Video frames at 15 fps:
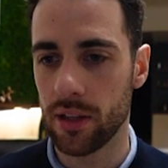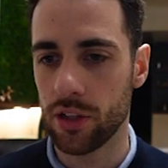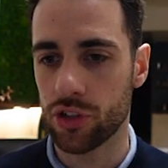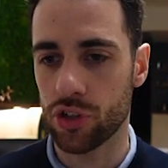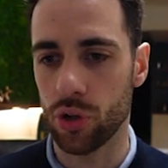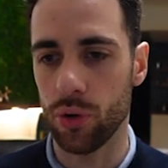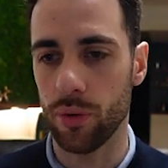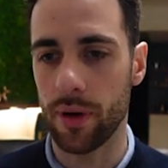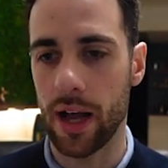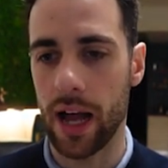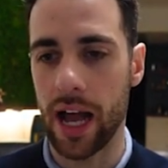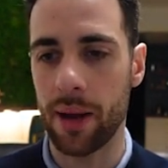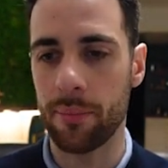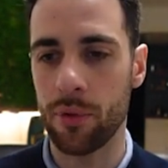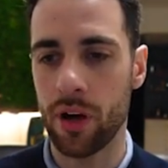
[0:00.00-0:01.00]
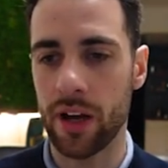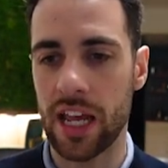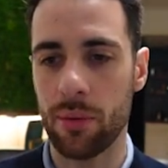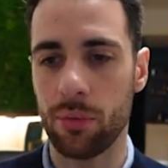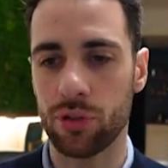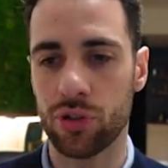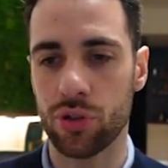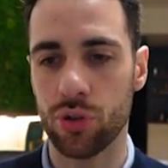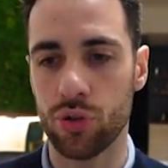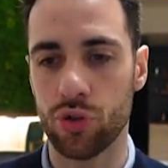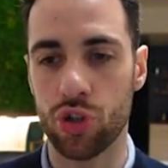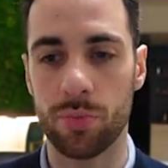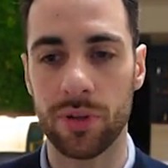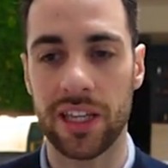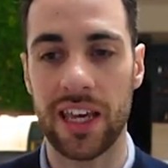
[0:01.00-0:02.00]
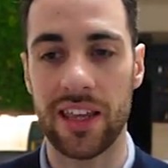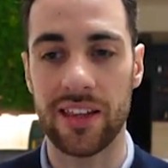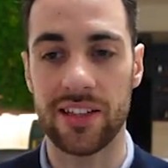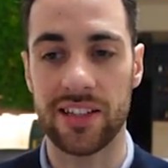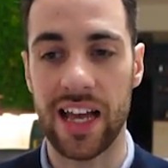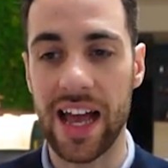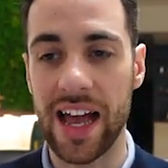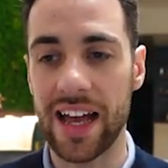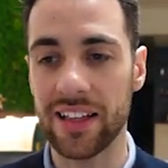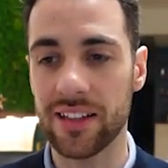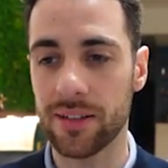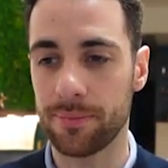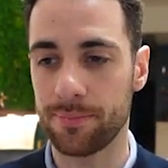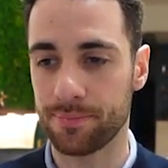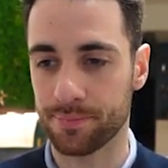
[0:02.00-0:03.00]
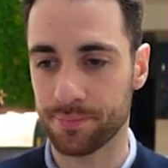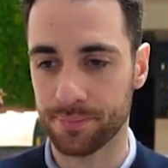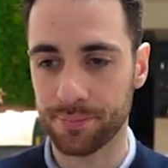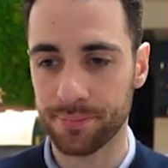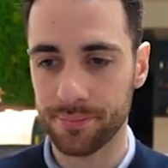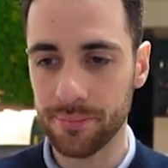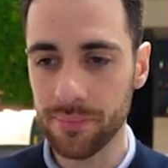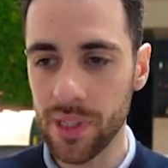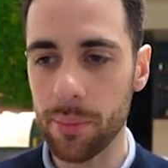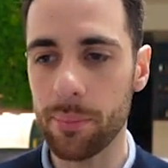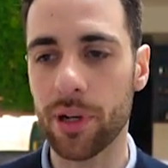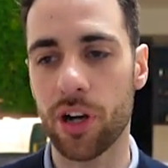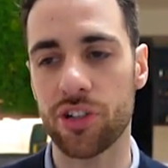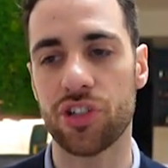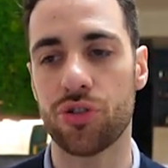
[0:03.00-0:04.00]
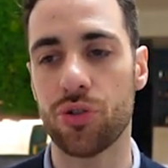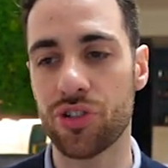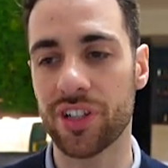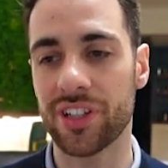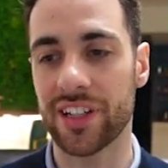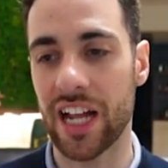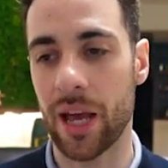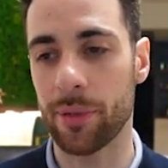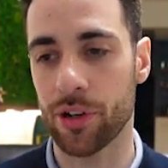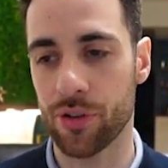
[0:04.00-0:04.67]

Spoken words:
So I'm not able to duplicate this ad because it's using dynamic